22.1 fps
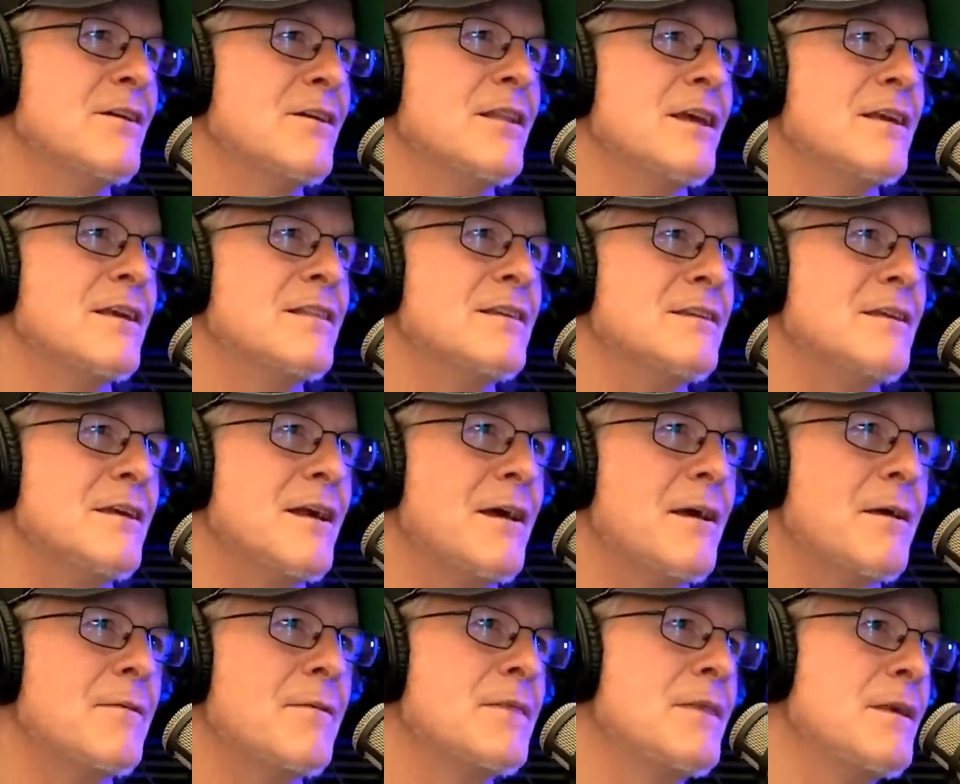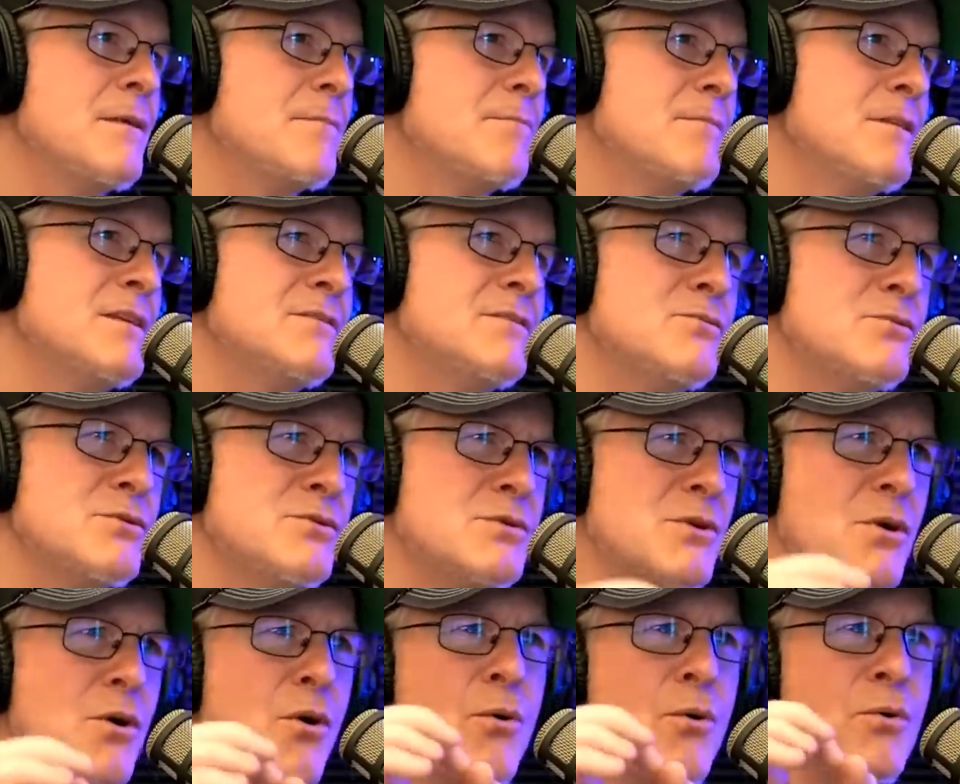Like the, uh, the, this was
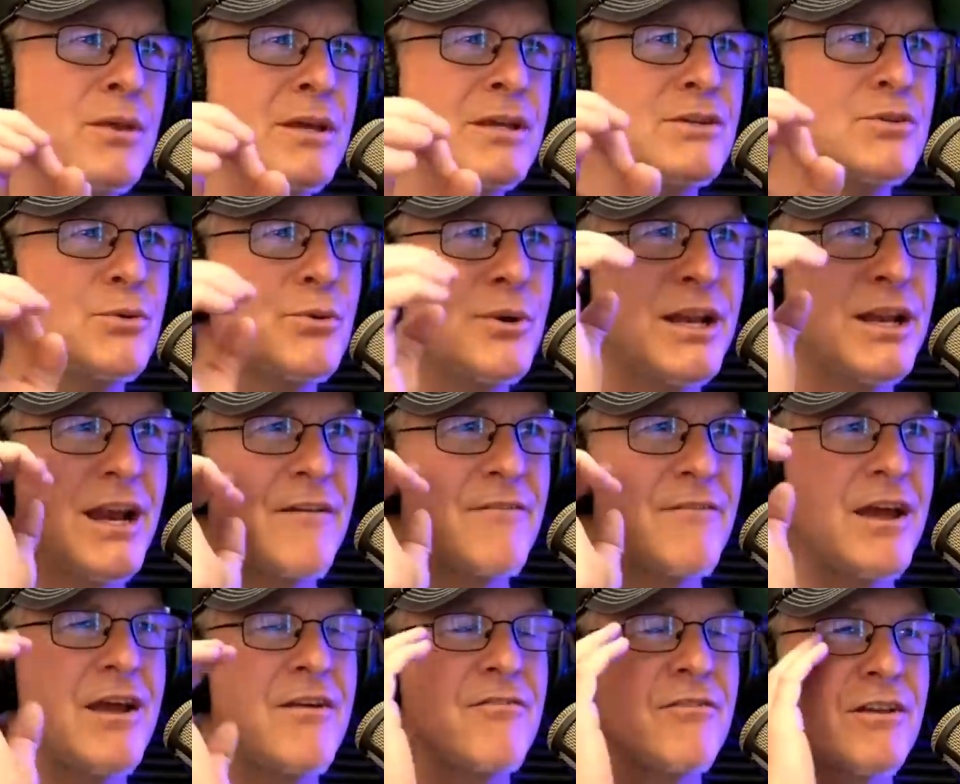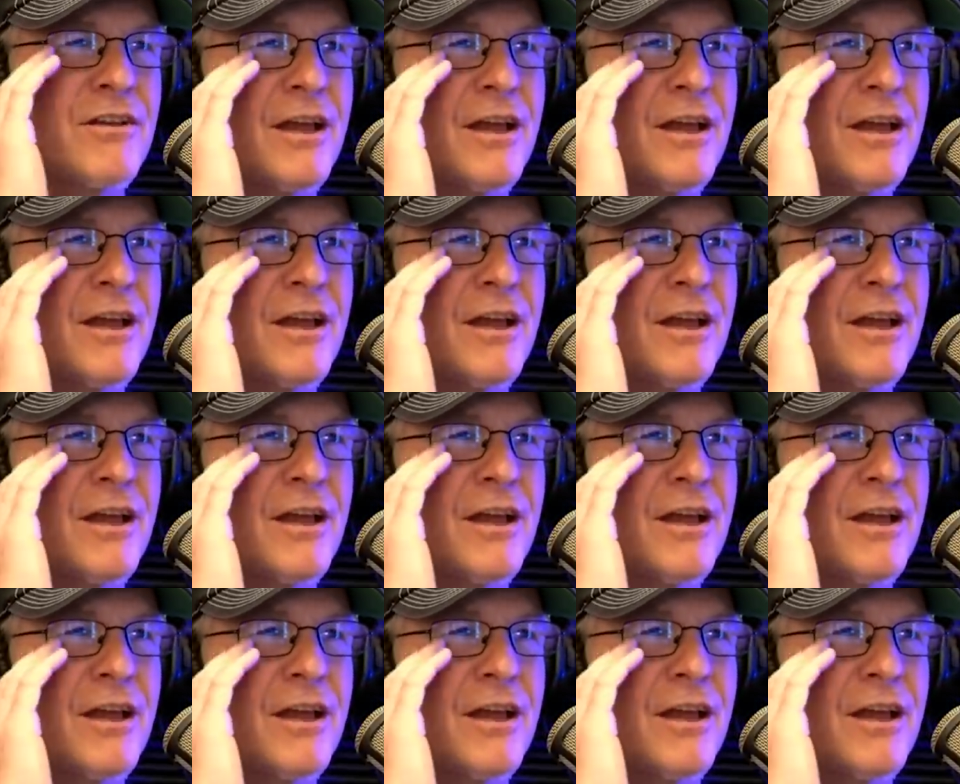the only tweet I've ever,